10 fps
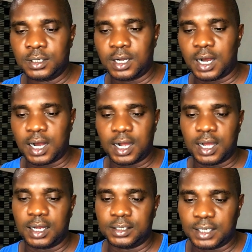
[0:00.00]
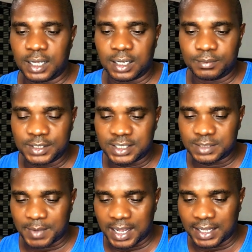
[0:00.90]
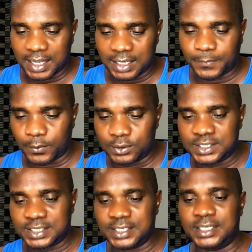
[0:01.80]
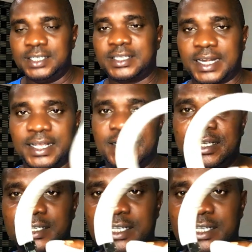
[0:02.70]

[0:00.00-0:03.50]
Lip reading: And this is my headphone T3.